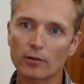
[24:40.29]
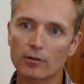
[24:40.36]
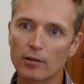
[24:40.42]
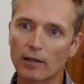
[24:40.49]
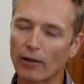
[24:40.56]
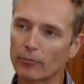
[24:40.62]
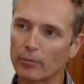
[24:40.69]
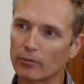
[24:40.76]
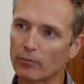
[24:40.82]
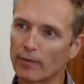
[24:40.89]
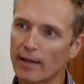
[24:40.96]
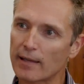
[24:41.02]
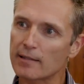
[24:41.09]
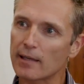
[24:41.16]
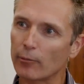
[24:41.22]
to government when
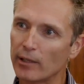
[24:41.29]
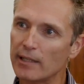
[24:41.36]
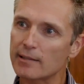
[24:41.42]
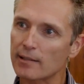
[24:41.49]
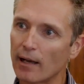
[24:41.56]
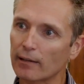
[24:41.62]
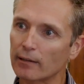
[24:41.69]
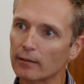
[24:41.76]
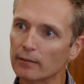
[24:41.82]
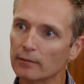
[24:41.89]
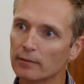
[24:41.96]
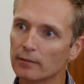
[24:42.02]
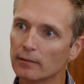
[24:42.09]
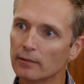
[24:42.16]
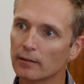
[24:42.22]
they say recycle,
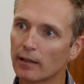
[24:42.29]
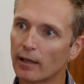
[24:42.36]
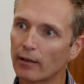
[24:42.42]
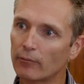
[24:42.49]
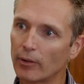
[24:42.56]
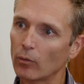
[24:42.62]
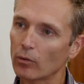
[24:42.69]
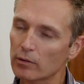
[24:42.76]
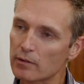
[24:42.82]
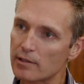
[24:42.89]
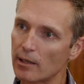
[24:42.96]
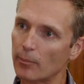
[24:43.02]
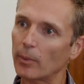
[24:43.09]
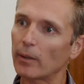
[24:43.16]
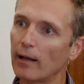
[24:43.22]
and we all
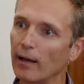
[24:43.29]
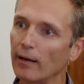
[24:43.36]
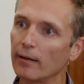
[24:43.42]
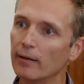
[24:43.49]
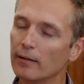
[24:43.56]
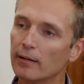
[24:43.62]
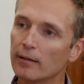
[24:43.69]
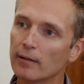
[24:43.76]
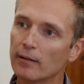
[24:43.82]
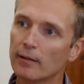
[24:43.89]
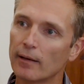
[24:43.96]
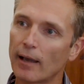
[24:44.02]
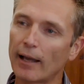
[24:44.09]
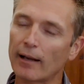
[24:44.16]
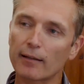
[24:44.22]
step in line.
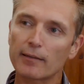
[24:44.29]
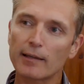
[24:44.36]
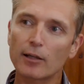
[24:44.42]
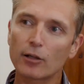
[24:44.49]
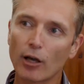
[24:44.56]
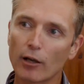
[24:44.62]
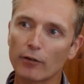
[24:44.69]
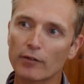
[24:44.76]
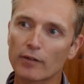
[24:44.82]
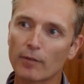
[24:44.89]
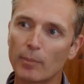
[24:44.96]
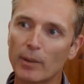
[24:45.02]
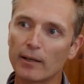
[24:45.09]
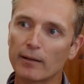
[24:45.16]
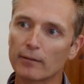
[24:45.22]
And I think COVID's
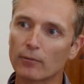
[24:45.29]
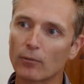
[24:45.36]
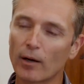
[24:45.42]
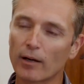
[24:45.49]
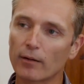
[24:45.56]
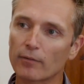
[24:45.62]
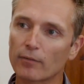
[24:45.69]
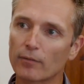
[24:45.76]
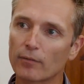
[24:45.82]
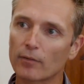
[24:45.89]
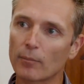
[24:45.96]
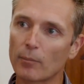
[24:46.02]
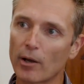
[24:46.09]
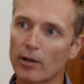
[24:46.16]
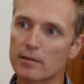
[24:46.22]
been one of
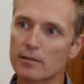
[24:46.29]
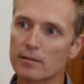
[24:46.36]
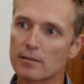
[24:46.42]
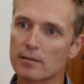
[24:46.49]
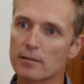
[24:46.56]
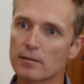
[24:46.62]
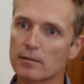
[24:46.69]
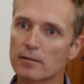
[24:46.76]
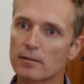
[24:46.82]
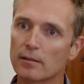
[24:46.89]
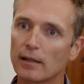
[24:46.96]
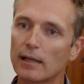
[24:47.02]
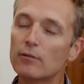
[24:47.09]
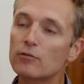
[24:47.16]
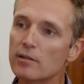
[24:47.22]
the most
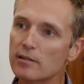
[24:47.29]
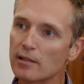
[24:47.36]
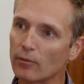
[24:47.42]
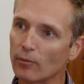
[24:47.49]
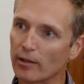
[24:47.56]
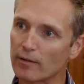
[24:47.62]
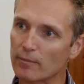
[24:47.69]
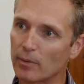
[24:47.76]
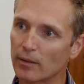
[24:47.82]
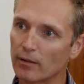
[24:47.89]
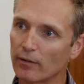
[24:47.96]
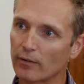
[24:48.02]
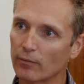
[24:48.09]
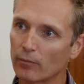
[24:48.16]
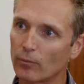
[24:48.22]
interesting ones
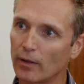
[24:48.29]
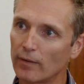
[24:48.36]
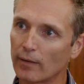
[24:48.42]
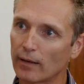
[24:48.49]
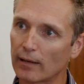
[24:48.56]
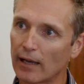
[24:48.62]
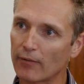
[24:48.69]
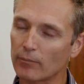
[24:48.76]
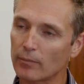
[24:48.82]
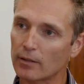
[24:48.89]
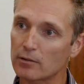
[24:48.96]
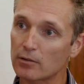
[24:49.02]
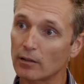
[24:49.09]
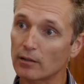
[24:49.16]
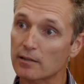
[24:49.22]
because when the
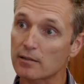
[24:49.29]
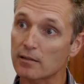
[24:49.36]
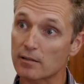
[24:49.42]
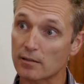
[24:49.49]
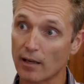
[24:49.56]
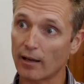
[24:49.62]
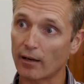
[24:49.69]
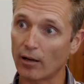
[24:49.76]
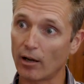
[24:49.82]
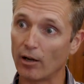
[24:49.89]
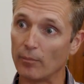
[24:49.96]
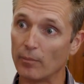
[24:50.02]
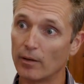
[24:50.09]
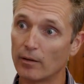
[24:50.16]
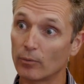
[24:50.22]
government told us to stay at
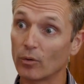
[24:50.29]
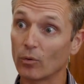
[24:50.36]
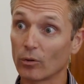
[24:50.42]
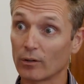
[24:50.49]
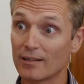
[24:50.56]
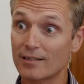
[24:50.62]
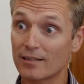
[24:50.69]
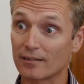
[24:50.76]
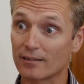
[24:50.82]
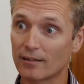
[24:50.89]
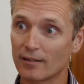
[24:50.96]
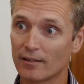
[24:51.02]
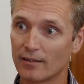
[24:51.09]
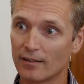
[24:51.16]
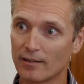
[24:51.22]
home, we all listened.
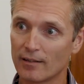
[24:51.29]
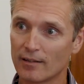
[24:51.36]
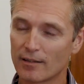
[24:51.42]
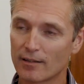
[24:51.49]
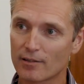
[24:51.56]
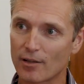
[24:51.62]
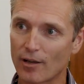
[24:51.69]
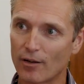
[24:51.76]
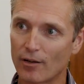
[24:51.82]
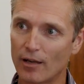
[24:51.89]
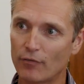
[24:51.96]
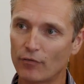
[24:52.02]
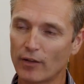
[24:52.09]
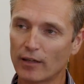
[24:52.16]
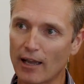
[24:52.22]
Yeah. So
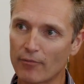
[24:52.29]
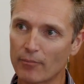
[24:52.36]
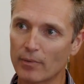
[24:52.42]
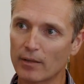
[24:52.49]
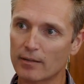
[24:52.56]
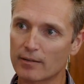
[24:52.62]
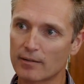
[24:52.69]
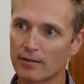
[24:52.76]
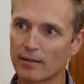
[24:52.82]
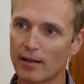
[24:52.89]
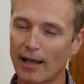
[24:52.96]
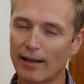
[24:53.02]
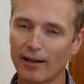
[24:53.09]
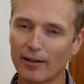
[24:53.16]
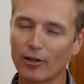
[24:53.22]
if the government,
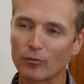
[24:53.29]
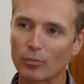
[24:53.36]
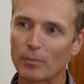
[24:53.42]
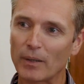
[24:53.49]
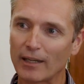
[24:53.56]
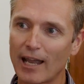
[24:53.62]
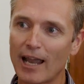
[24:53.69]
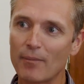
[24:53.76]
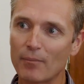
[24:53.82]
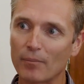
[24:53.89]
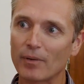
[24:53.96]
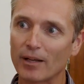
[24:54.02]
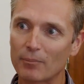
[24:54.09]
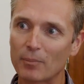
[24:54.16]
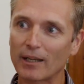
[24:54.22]
and I know it
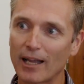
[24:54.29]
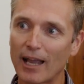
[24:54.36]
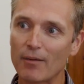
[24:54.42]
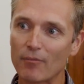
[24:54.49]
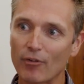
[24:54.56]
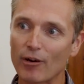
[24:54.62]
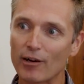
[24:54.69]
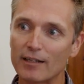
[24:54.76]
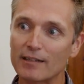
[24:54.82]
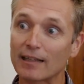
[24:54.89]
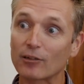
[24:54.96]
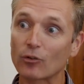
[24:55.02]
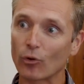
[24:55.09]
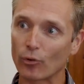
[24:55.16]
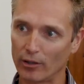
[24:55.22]
became it became very
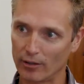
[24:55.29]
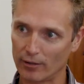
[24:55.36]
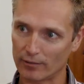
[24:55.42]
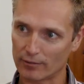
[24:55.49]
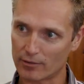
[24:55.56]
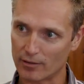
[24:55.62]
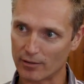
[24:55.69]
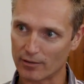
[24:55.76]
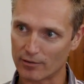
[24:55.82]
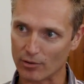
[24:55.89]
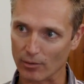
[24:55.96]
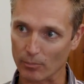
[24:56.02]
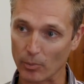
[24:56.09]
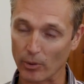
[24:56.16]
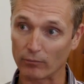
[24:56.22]
dictatorial to
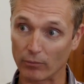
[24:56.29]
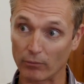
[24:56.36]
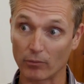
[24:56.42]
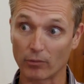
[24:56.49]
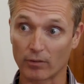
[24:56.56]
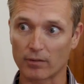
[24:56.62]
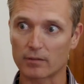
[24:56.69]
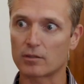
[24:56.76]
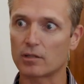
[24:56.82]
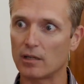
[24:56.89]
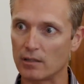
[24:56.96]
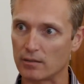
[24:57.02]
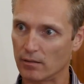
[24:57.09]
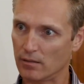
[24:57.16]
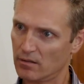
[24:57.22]
a point where we all said,
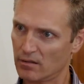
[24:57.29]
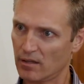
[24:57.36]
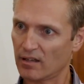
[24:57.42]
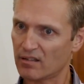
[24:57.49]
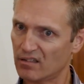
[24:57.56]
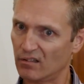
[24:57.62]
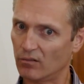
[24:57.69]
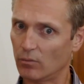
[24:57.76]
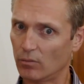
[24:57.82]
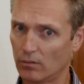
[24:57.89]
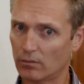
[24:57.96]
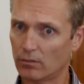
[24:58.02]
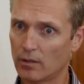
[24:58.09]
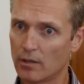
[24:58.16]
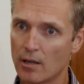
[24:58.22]
"Geez, this is actually,"
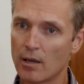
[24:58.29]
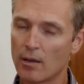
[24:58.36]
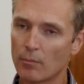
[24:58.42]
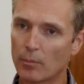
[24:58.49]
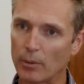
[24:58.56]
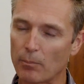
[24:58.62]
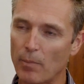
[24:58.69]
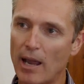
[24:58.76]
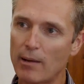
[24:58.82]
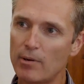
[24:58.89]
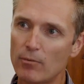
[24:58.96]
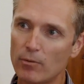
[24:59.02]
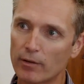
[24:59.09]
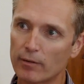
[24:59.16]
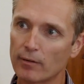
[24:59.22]
but yeah.
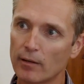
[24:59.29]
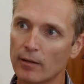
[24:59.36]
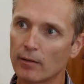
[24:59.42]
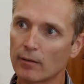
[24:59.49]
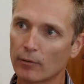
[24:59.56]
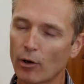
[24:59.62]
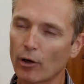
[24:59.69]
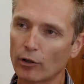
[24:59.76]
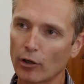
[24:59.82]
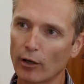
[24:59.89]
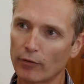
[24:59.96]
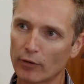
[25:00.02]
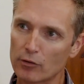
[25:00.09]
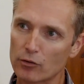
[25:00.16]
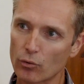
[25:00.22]
maybe with
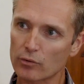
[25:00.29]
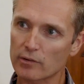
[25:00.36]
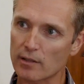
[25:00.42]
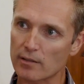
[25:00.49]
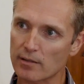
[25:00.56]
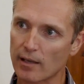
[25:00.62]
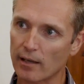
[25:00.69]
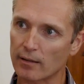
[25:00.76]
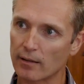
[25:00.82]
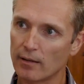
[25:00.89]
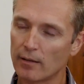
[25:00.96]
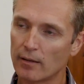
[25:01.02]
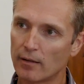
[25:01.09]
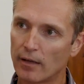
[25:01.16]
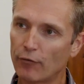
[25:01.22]
COVID taught us that
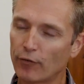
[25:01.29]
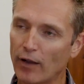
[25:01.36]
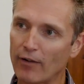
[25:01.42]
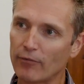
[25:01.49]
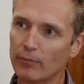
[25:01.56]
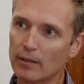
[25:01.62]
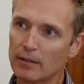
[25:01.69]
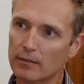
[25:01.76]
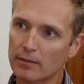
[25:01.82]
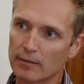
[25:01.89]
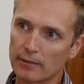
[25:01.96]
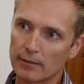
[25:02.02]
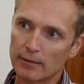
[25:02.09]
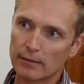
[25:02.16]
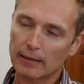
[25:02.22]
if government
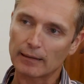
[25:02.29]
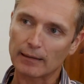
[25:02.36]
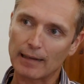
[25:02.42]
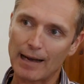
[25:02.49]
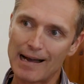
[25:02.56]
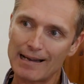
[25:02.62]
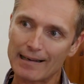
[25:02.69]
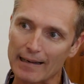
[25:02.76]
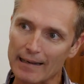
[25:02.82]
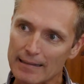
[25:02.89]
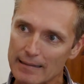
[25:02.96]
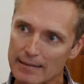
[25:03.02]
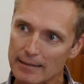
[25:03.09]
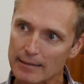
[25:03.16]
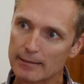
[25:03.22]
can guide
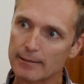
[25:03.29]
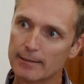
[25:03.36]
us,